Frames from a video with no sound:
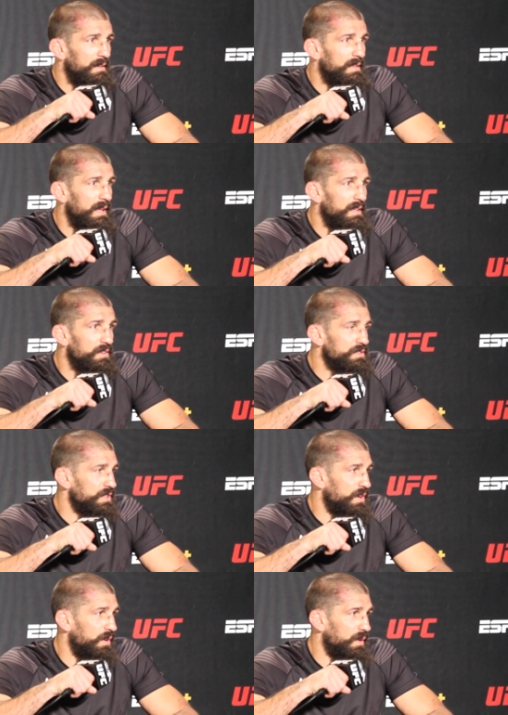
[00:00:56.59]
10 years
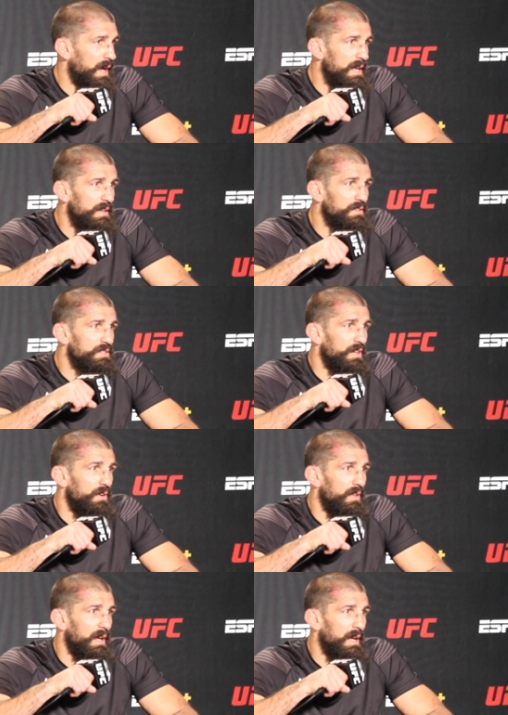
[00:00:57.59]
ago or eight years
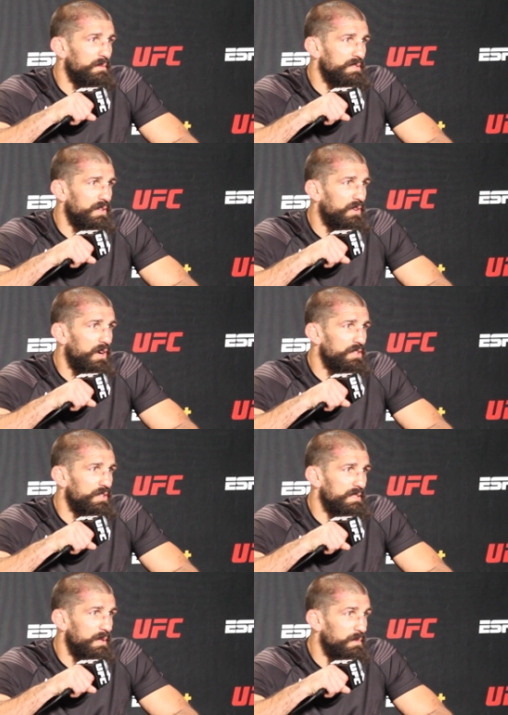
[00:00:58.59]
ago, like I was the crusher.
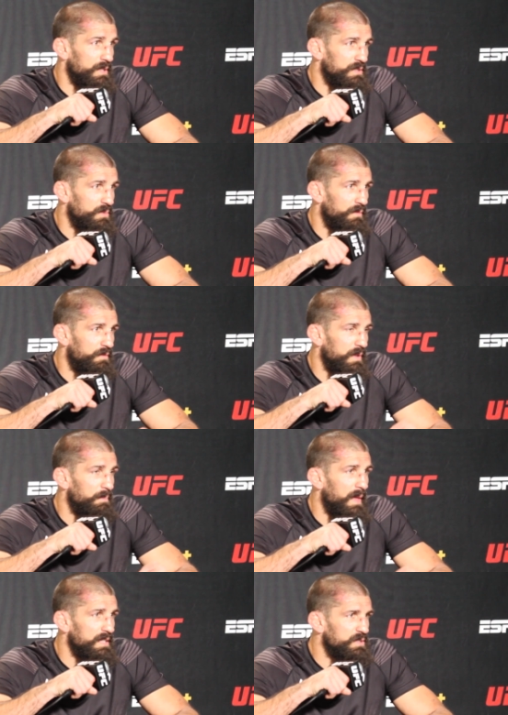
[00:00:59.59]
I was able to flip
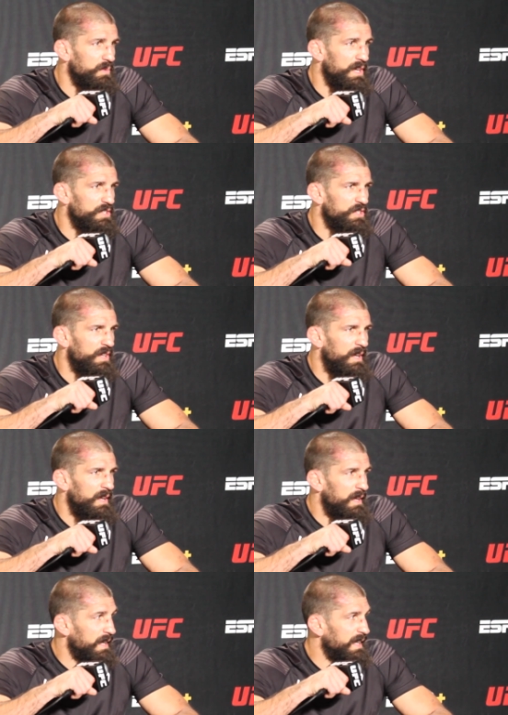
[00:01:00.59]
that switch,
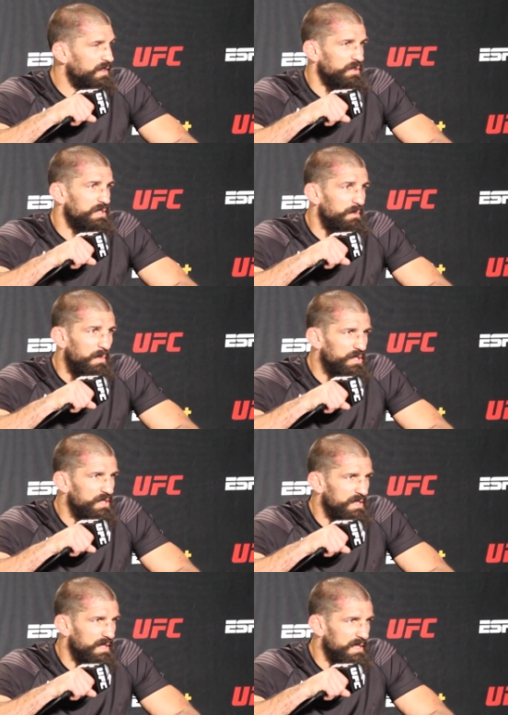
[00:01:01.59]
get those
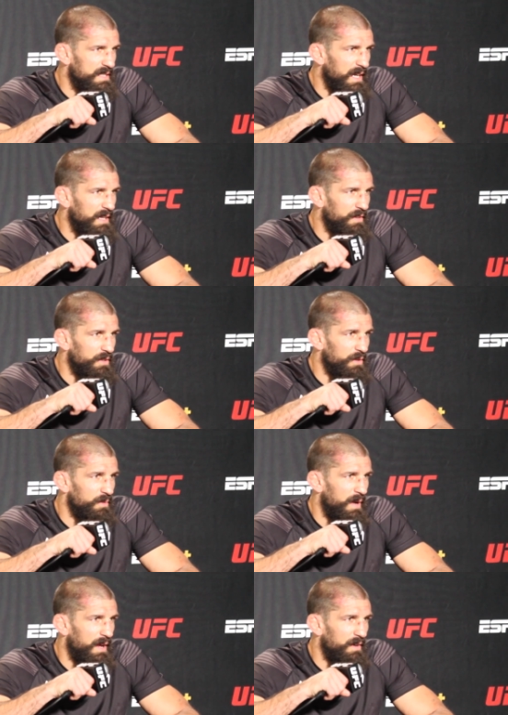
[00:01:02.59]
submissions in the second and third
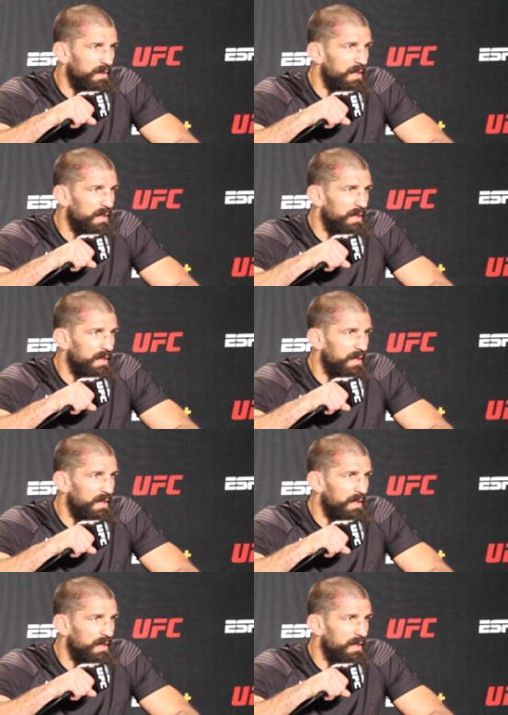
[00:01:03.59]
round,